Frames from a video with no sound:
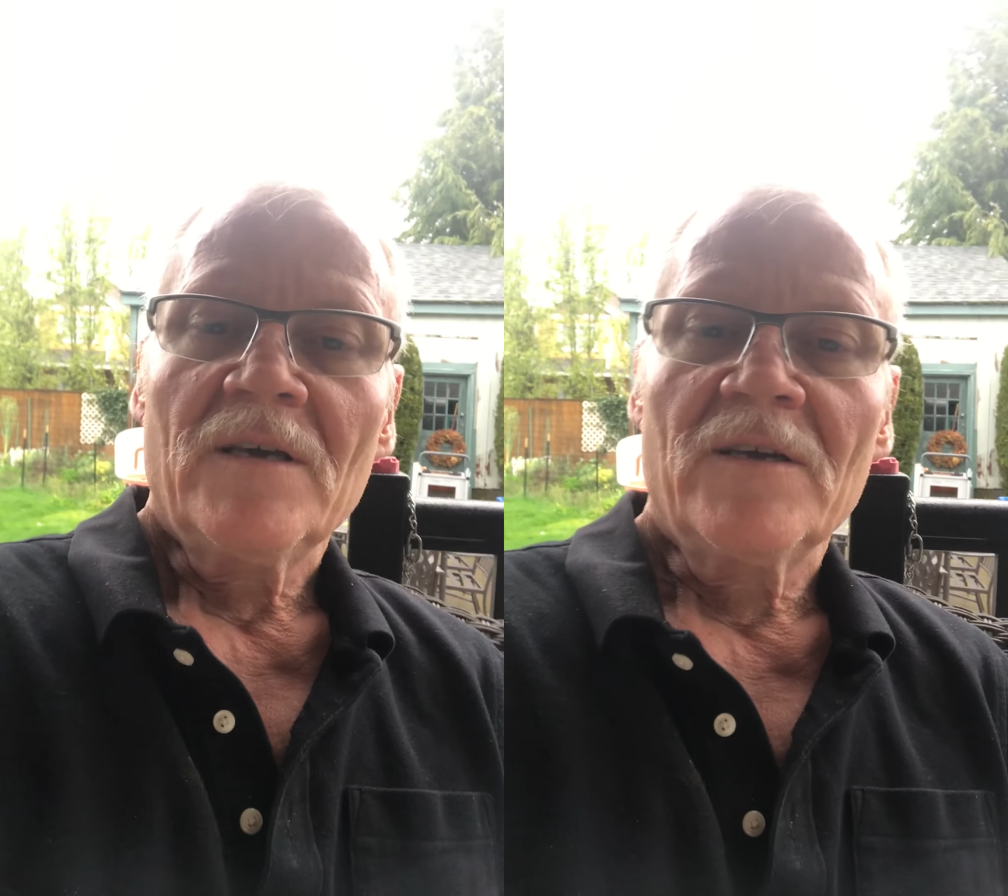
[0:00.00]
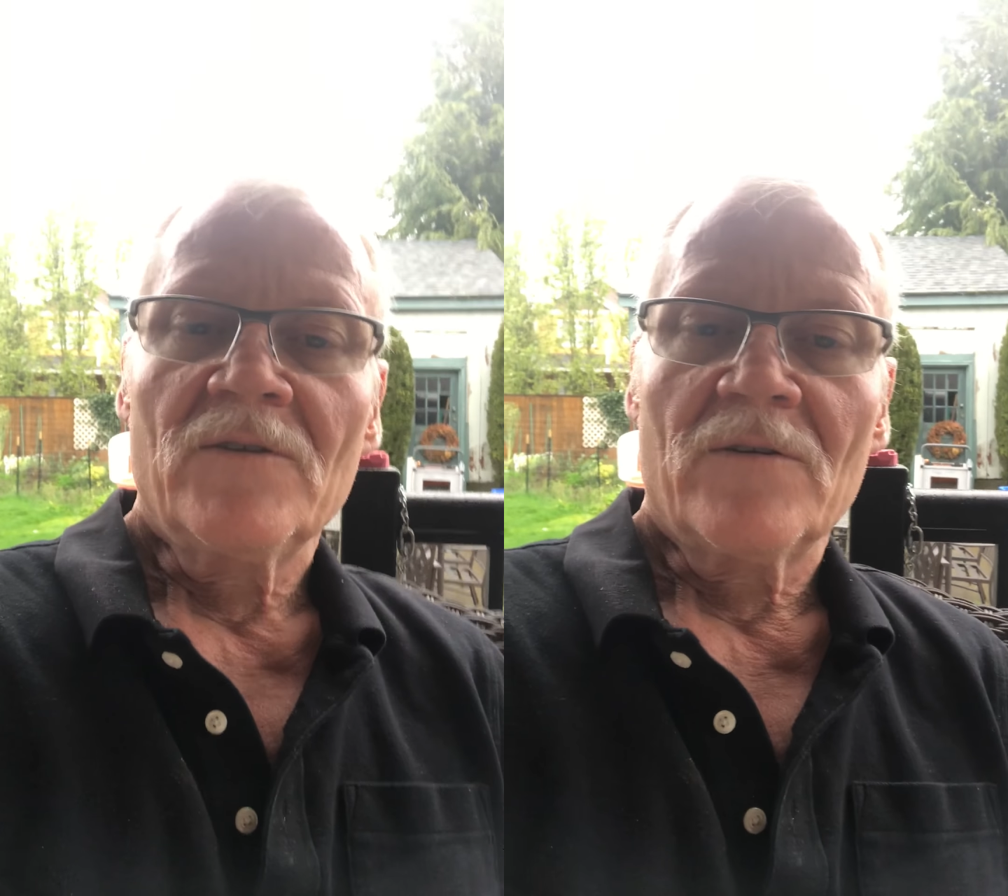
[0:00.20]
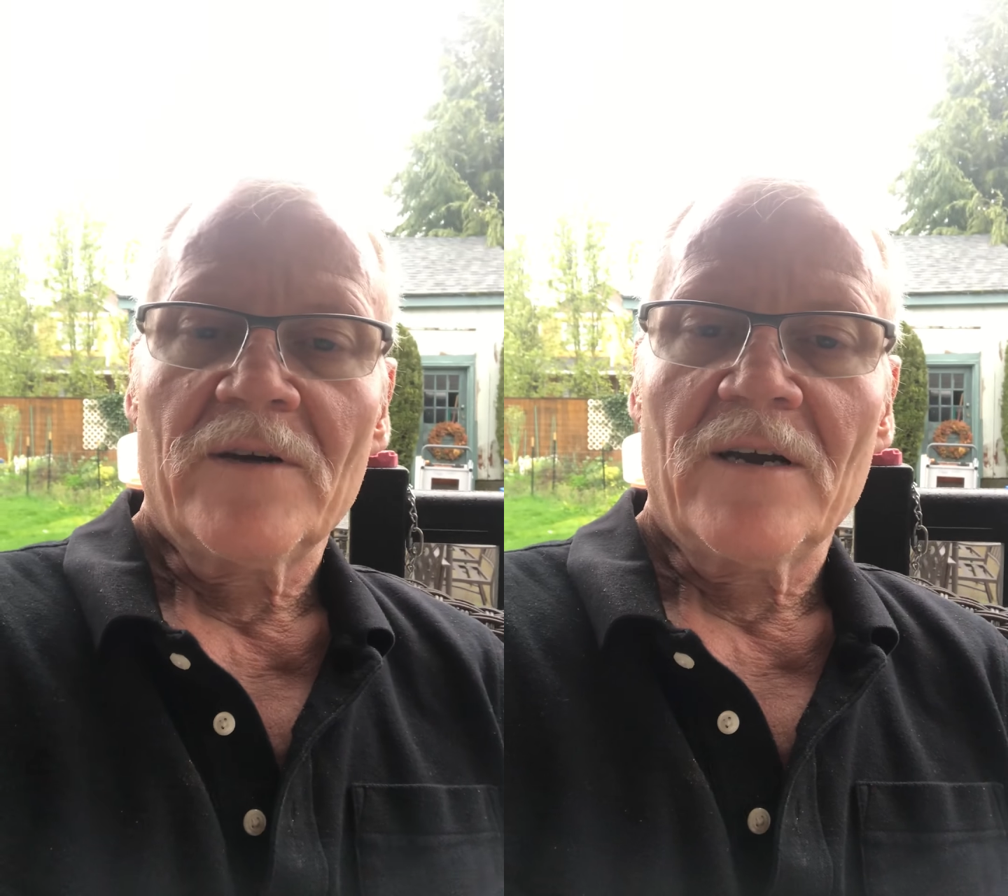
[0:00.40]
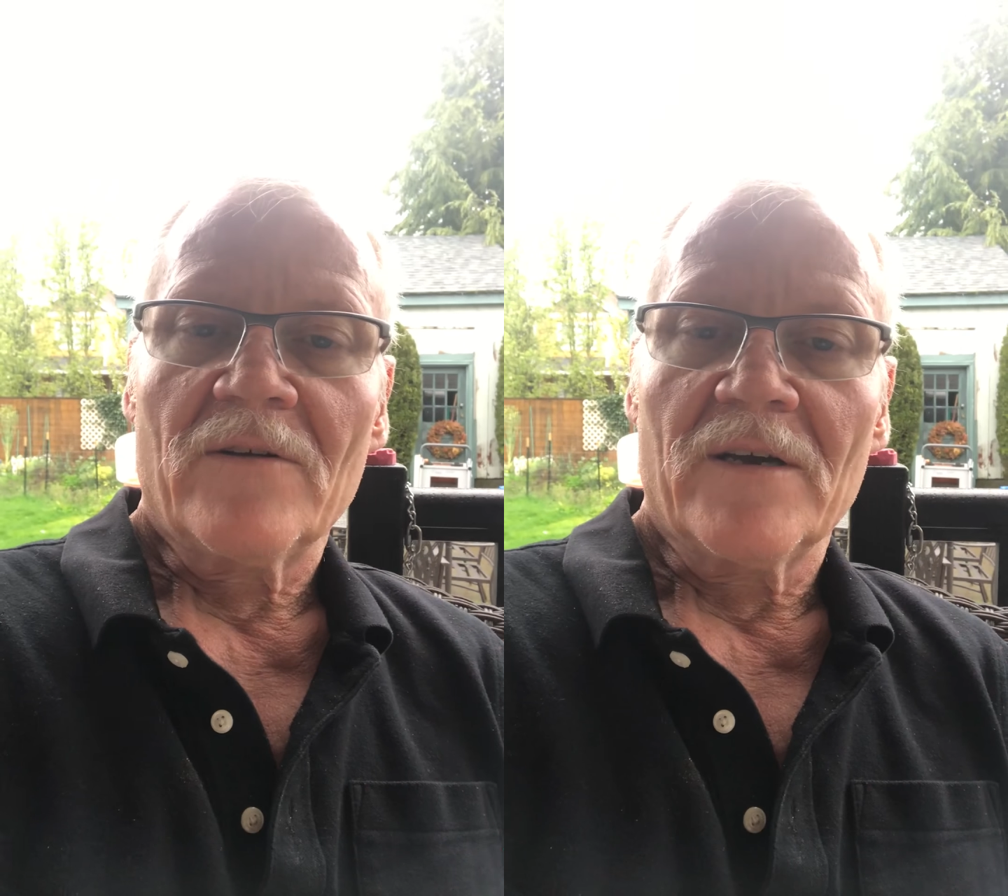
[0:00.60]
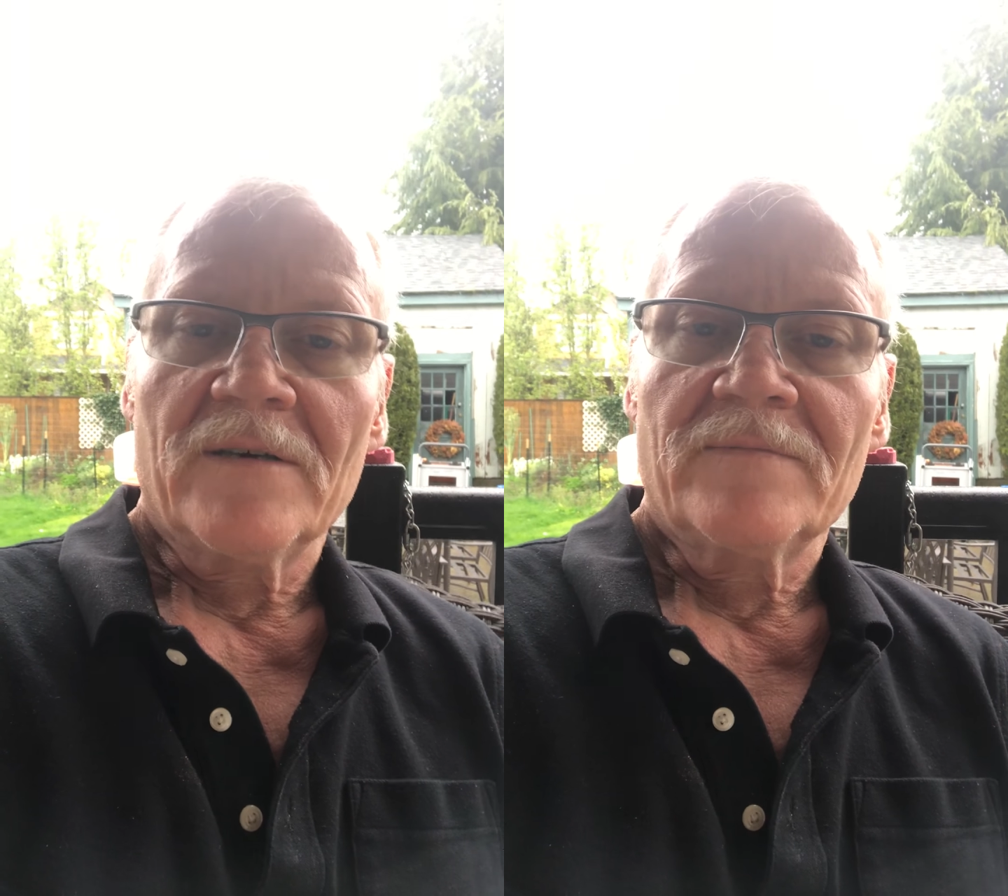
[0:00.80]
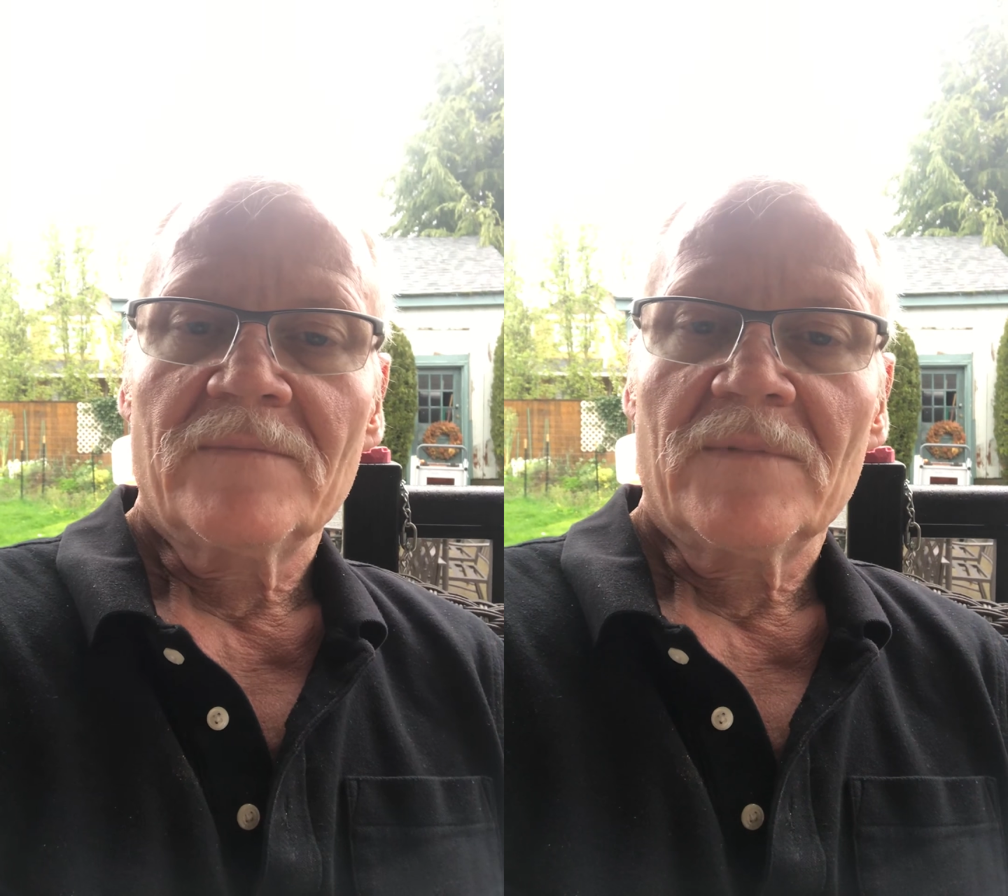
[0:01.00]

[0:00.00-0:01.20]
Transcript: in your area.